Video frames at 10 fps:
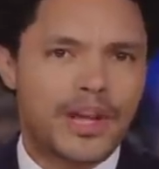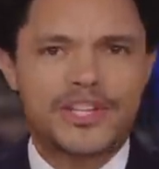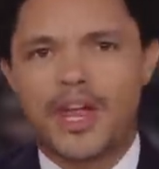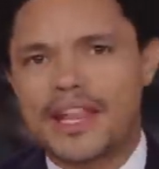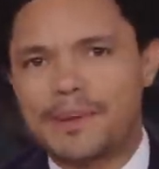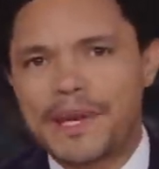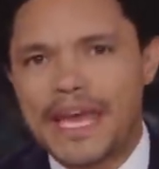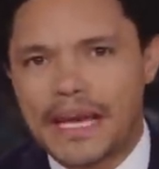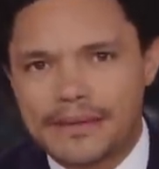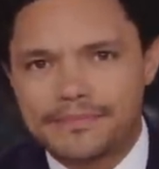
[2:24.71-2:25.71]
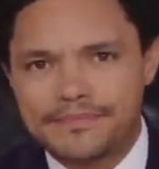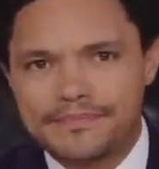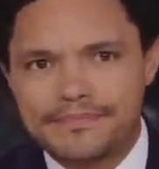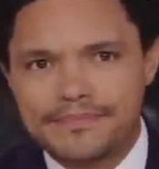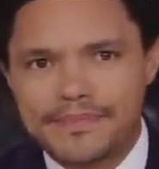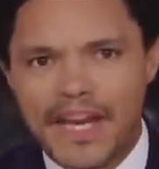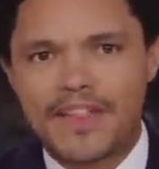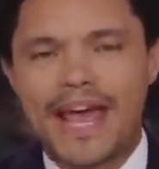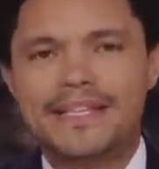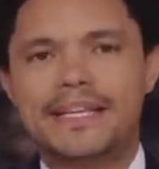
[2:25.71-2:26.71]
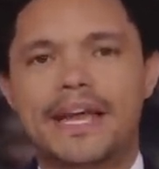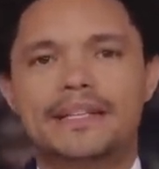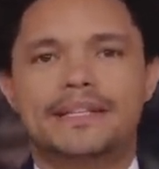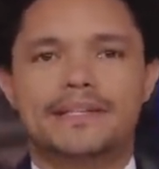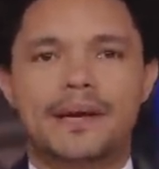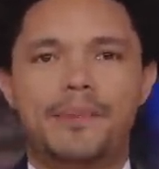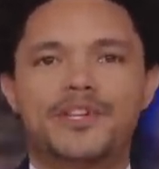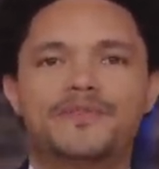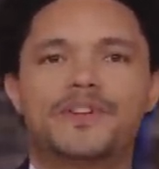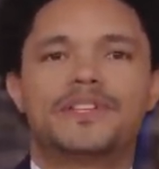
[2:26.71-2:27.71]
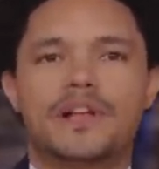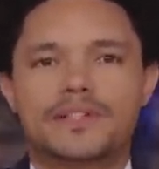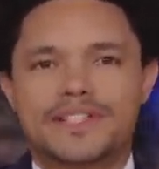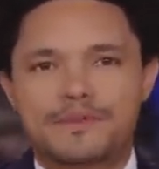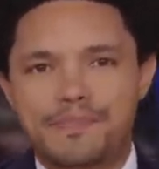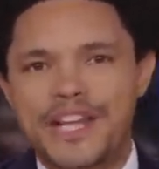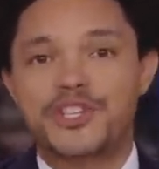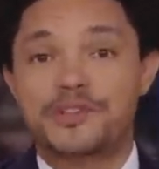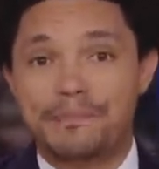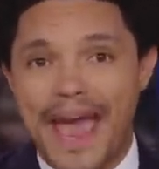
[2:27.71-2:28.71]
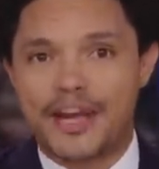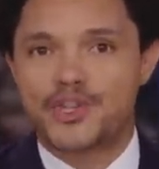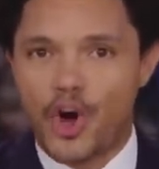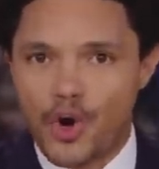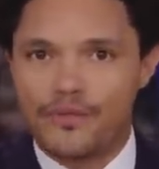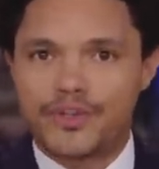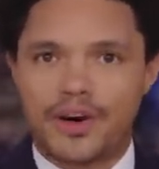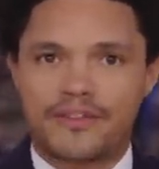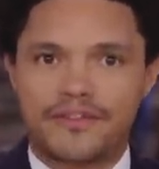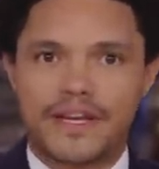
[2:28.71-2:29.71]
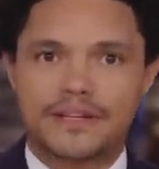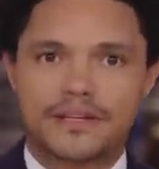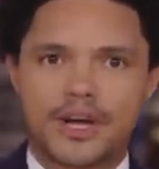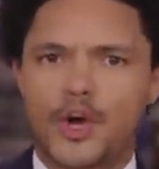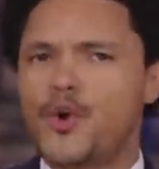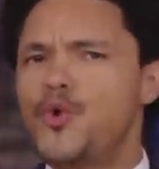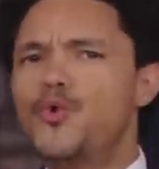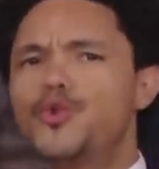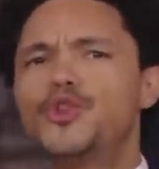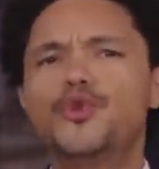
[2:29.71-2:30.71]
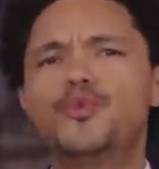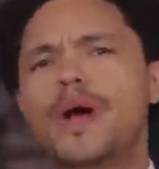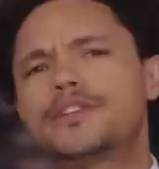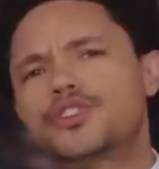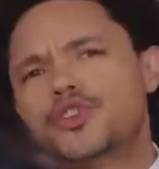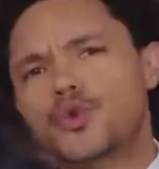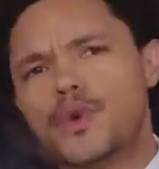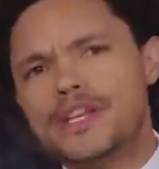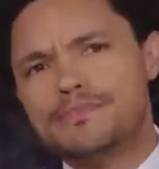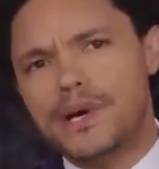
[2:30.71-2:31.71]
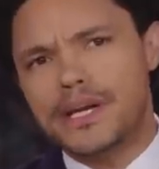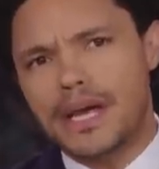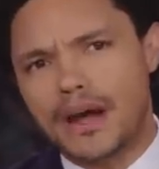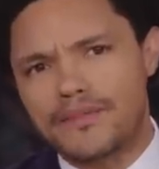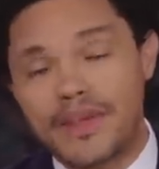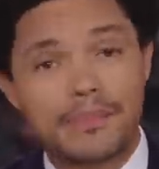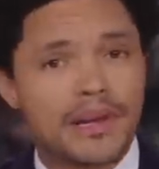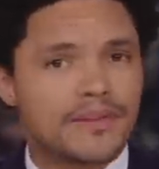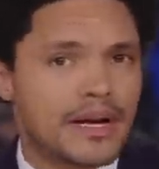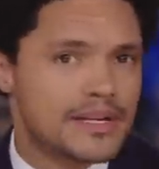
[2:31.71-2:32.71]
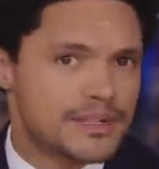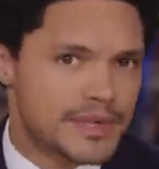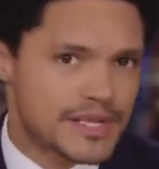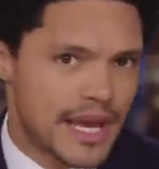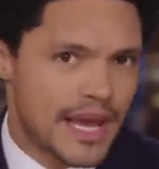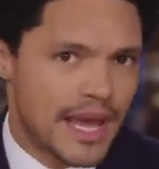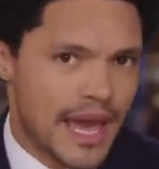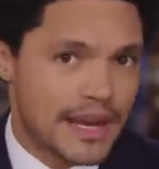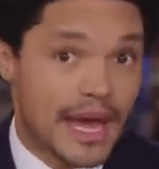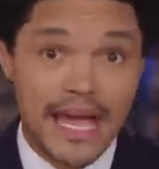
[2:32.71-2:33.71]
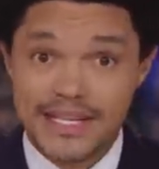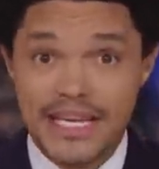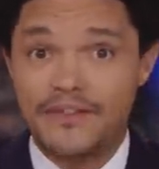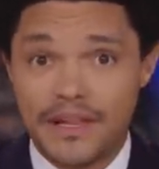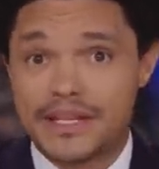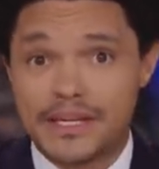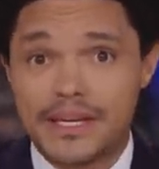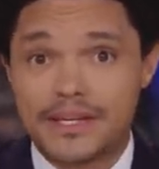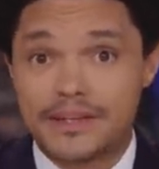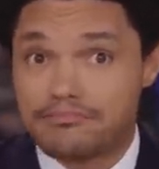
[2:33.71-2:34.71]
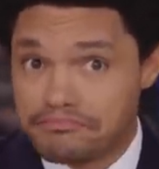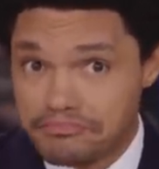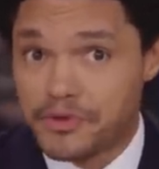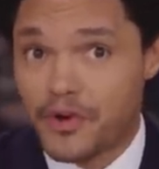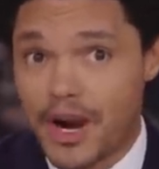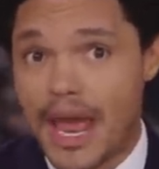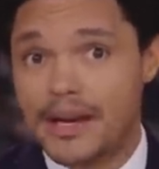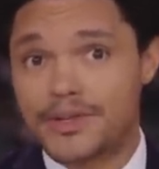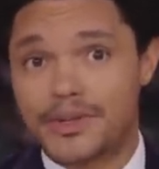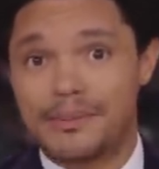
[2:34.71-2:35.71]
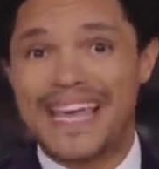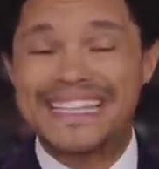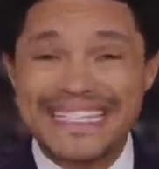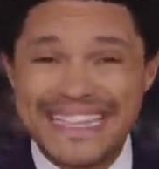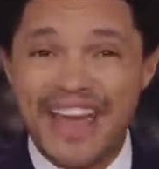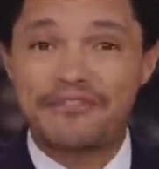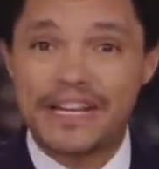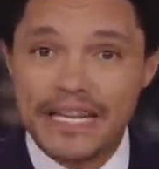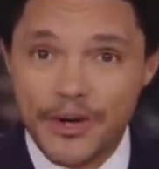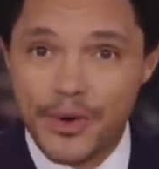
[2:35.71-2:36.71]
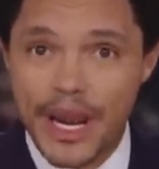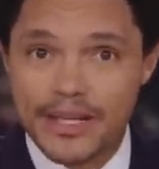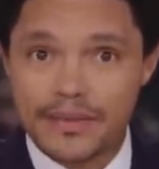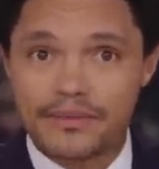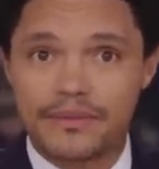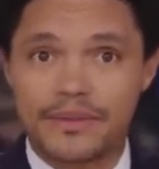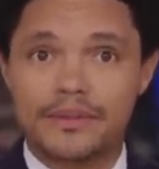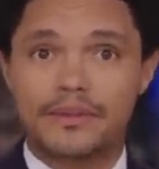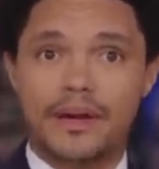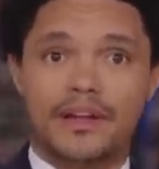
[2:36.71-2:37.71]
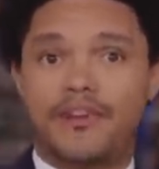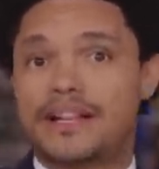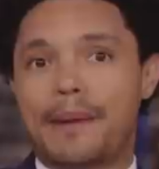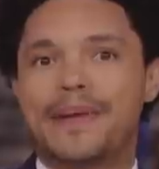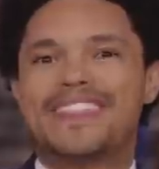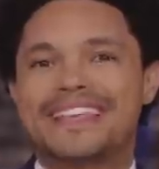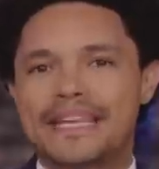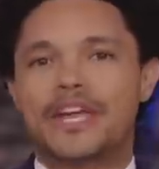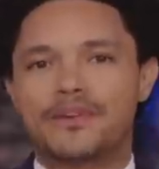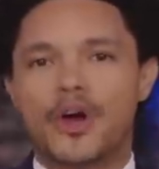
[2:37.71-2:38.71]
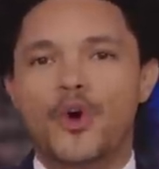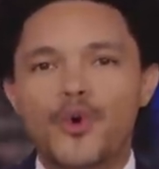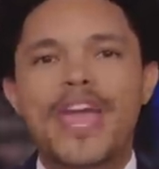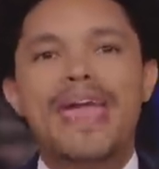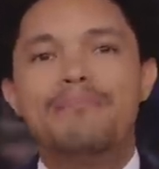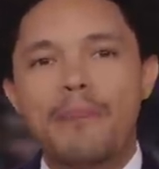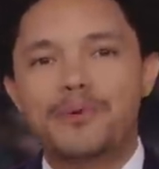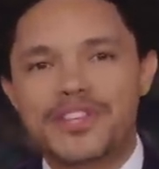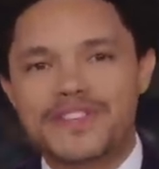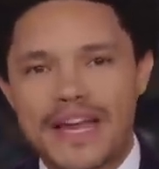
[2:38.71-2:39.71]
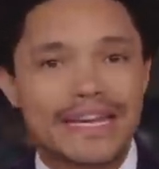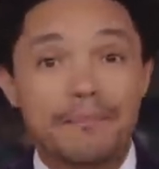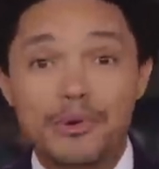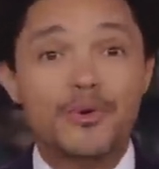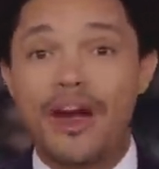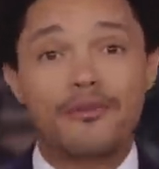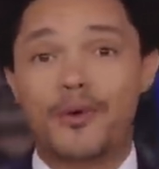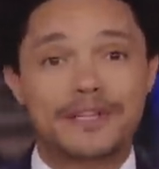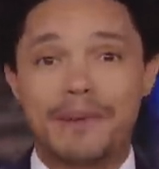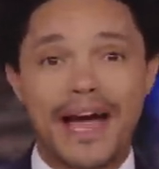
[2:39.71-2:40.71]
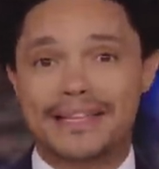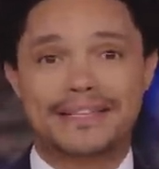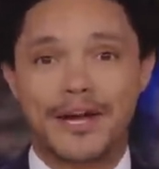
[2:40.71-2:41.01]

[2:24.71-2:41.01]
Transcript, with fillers: want to start at the beginning. In the 1990s, a bunch of consultants pitched banks on overdraft fees, a cool new way to squeeze money out of their beloved customers. And as evil as it is, you've got to hand it to them. It's definitely creative. Yeah, in fact, I bet the executive who came up with this idea blew everyone's minds.